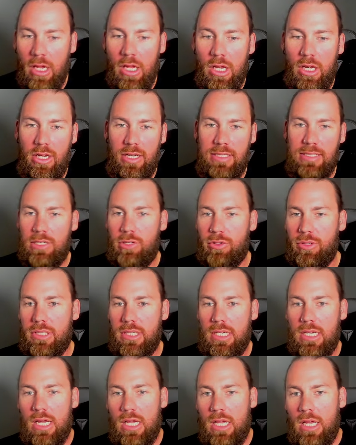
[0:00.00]
Like
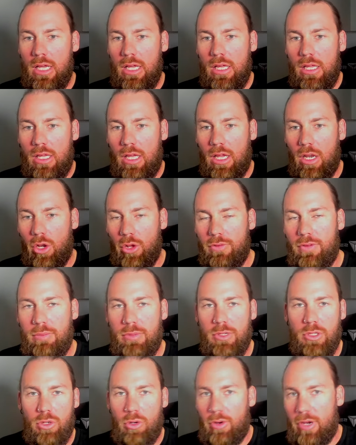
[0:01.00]
seriously, Illuvium
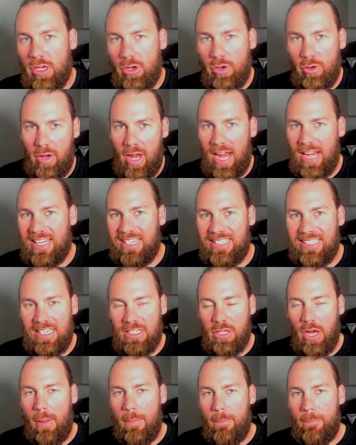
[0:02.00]
is already creating such
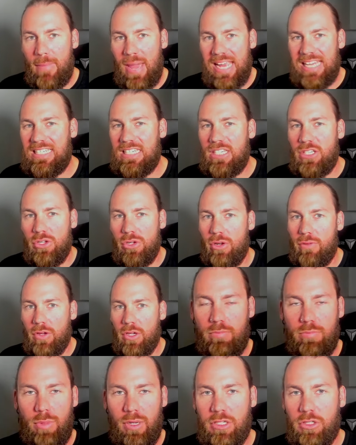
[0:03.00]
an amazing
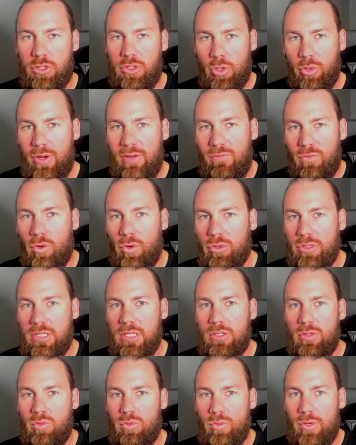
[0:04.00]
universe, but to join
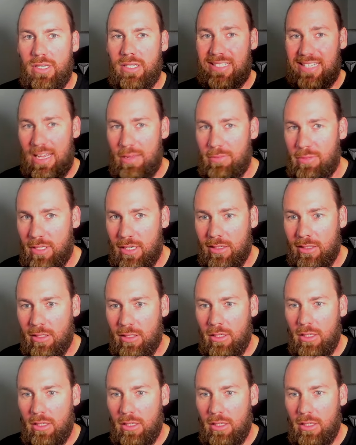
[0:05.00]
forces with Samsung,